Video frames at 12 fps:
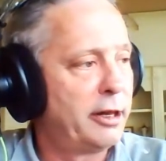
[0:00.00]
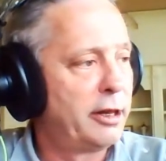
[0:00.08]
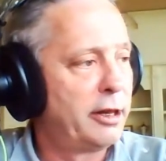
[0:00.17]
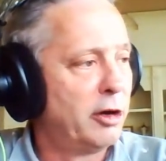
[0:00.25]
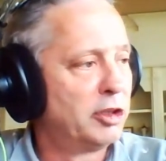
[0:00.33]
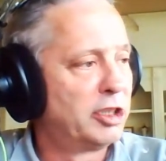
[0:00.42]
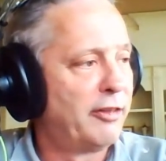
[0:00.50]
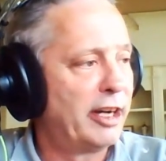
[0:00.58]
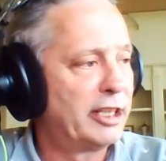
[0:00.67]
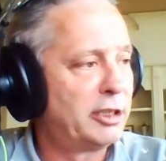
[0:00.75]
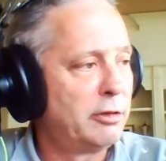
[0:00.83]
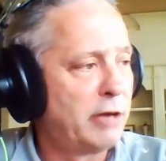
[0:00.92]
those of
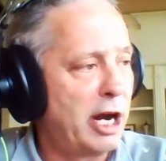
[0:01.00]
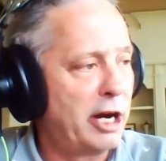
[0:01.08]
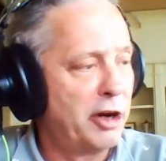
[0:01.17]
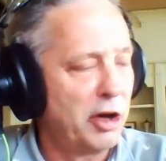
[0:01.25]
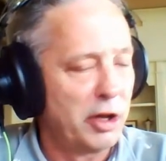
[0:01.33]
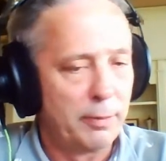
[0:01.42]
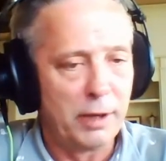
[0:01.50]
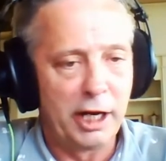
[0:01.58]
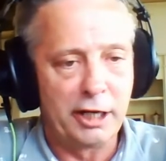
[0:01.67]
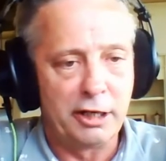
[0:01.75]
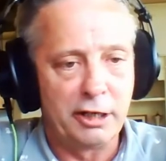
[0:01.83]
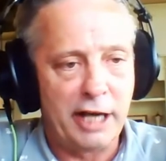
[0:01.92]
us who kind of know the
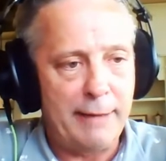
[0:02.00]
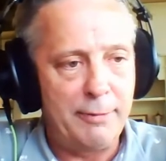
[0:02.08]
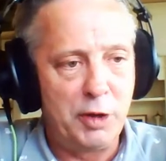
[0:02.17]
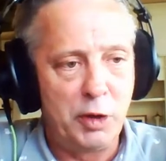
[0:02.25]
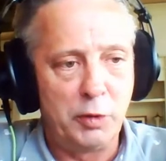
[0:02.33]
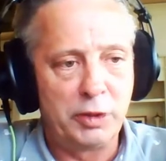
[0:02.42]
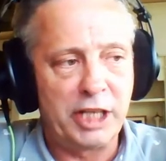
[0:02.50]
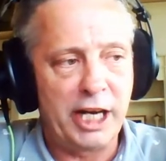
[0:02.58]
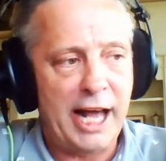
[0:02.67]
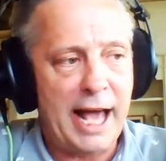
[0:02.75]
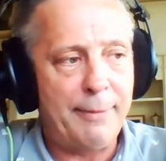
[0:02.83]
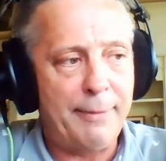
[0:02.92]
political game knew it was going to
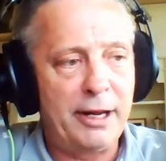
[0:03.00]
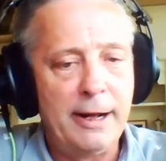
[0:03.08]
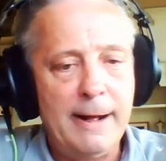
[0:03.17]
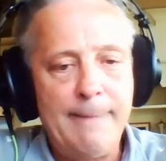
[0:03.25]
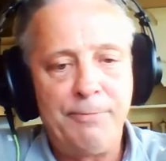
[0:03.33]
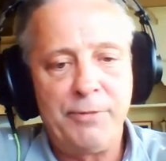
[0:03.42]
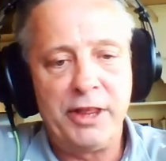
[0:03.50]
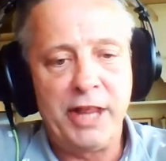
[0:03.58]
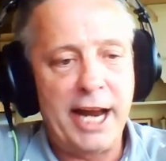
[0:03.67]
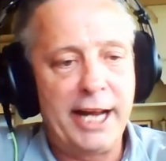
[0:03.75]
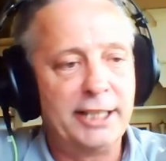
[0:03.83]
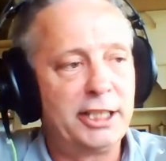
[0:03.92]
happen, and that
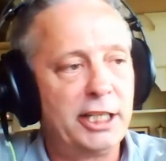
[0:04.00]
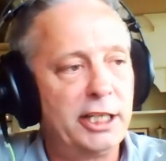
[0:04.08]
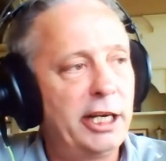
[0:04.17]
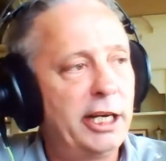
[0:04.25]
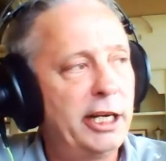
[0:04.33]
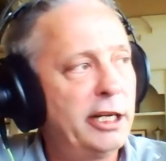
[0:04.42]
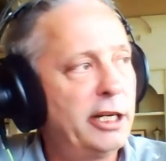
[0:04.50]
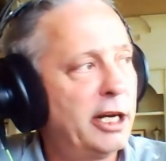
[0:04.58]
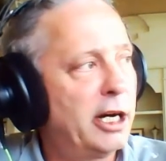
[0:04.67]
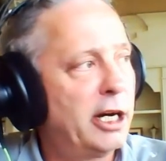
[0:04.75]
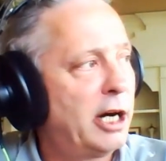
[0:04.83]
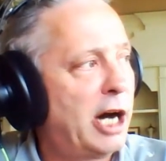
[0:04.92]
is in
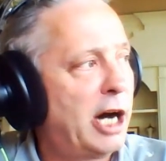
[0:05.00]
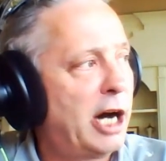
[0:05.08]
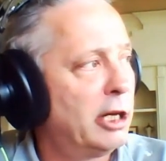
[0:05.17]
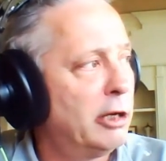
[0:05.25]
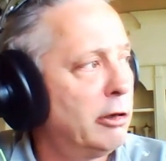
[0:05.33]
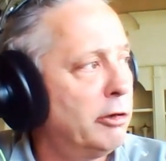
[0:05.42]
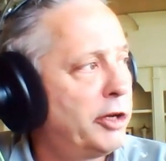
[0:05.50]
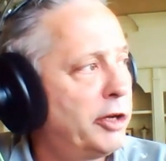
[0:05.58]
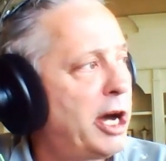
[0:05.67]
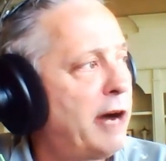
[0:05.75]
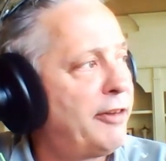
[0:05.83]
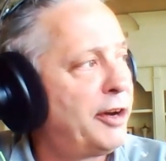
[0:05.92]
Honolulu,
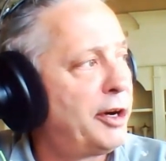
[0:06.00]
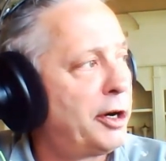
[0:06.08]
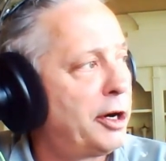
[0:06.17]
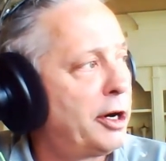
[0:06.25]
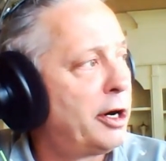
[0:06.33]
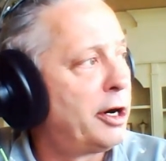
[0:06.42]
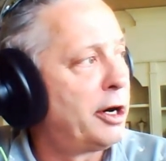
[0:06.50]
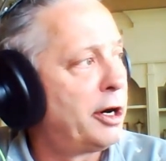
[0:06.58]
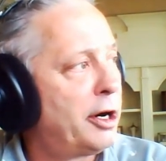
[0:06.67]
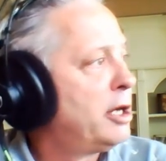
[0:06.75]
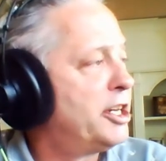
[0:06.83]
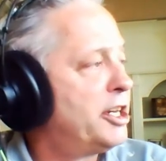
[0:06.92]
the
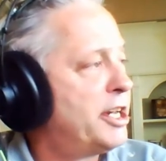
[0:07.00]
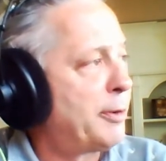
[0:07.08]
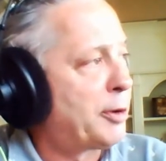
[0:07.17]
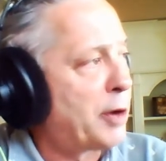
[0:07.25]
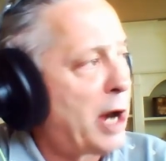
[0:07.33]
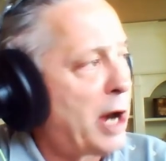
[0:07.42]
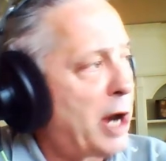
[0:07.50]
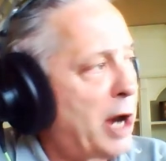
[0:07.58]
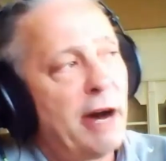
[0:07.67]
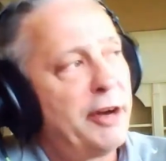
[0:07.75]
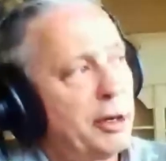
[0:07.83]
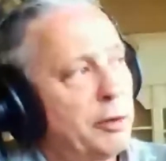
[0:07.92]
Democratic
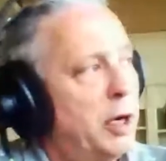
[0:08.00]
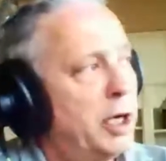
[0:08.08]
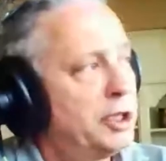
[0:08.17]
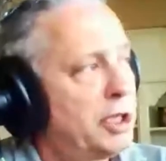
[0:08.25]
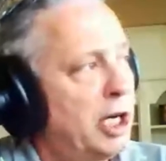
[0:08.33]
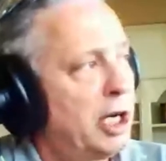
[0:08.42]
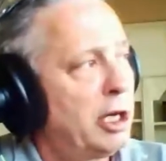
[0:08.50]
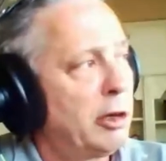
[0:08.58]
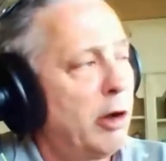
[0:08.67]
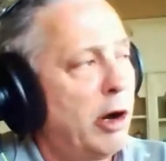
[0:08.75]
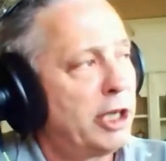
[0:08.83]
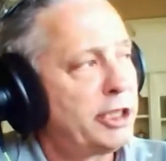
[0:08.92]
governor
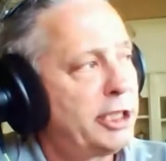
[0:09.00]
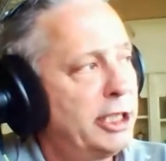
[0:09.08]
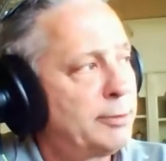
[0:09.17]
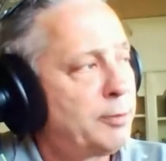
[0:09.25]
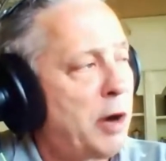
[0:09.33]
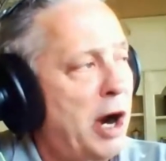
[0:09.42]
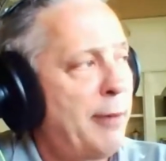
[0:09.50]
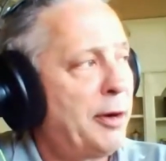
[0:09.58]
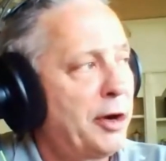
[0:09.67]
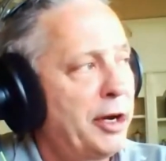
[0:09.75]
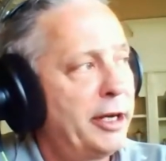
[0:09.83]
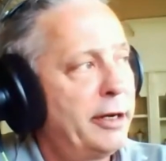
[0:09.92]
lost his
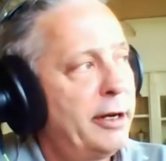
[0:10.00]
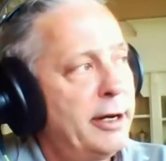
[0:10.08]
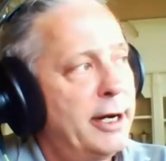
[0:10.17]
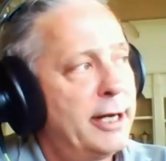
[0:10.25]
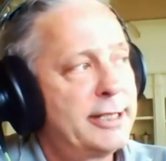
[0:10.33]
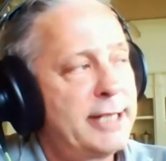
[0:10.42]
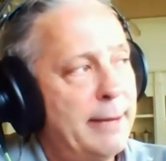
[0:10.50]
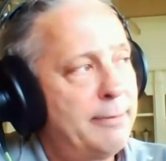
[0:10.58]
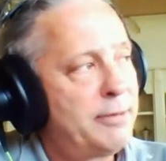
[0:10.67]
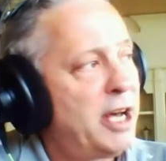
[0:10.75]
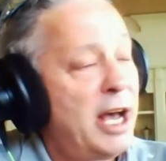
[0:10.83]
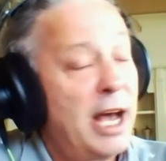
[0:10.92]
primary
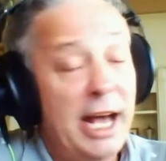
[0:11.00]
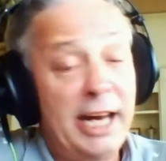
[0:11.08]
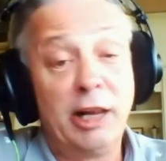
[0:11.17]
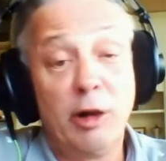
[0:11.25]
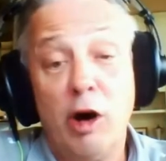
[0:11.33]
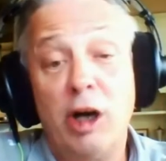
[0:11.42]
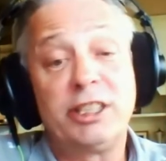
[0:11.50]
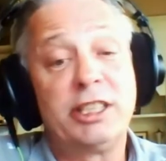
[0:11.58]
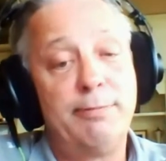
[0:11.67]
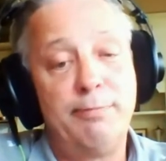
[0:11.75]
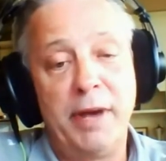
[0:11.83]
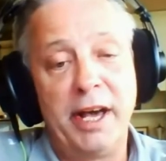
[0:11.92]
attempt, and he lost
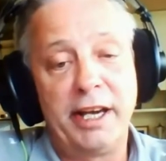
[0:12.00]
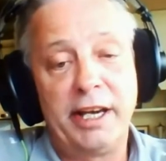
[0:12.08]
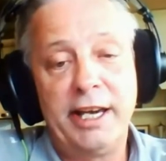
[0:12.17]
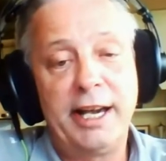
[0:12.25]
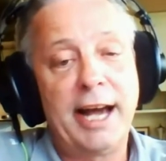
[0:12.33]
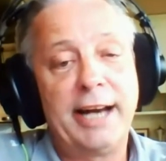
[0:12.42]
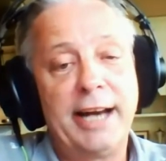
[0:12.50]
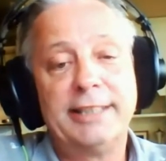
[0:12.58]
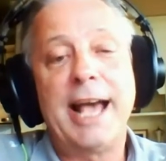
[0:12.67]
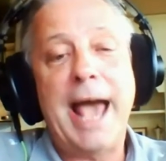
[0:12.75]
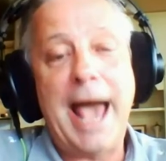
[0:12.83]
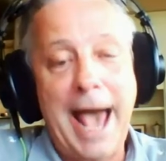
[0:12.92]
it big. He got his
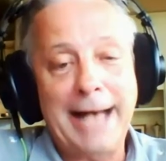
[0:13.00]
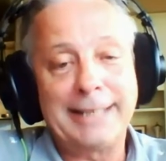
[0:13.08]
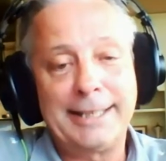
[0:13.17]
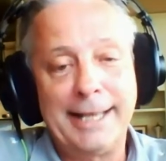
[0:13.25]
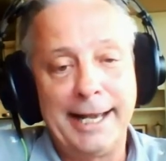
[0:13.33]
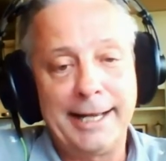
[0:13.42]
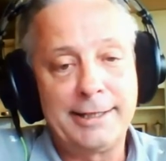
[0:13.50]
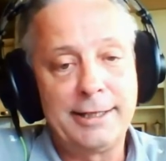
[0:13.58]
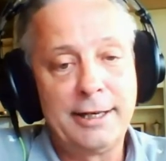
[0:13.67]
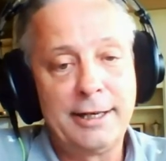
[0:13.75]
ass kicked.